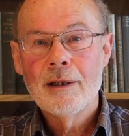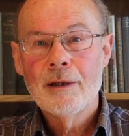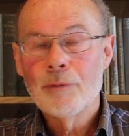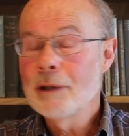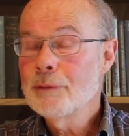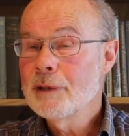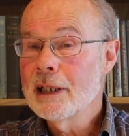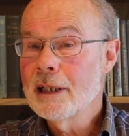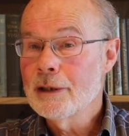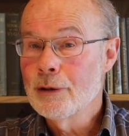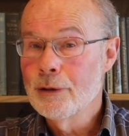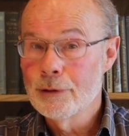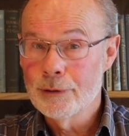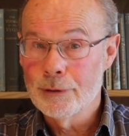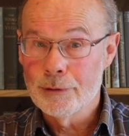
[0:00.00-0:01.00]
When we get
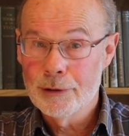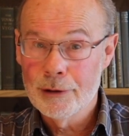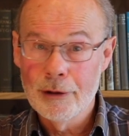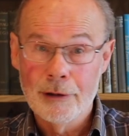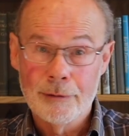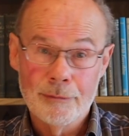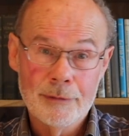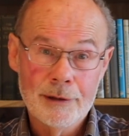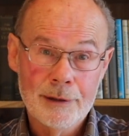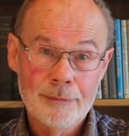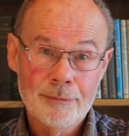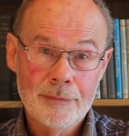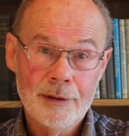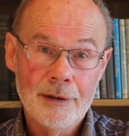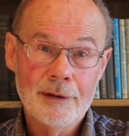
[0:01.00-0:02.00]
coastal storms,
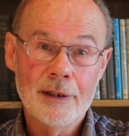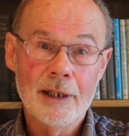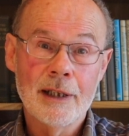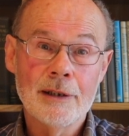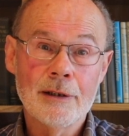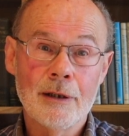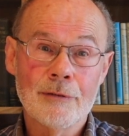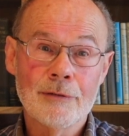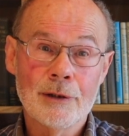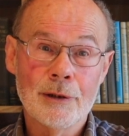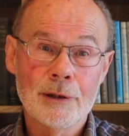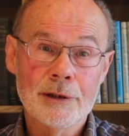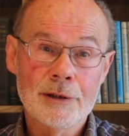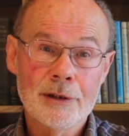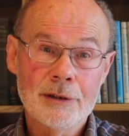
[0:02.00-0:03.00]
then of
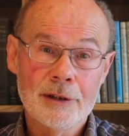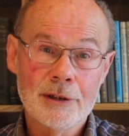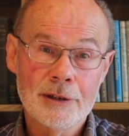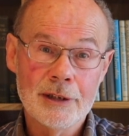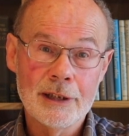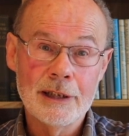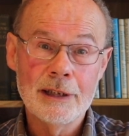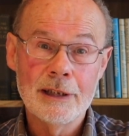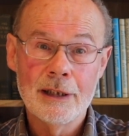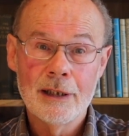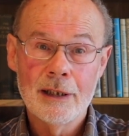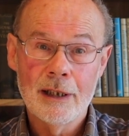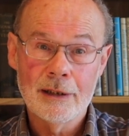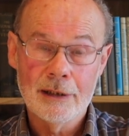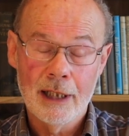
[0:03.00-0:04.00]
course the sea
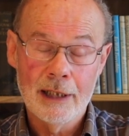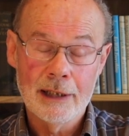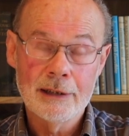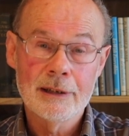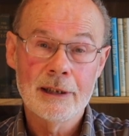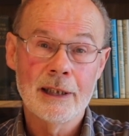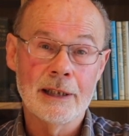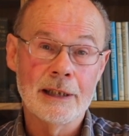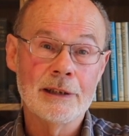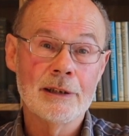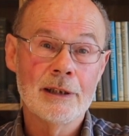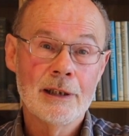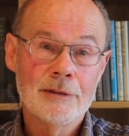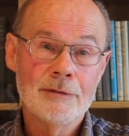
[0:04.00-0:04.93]
at high tide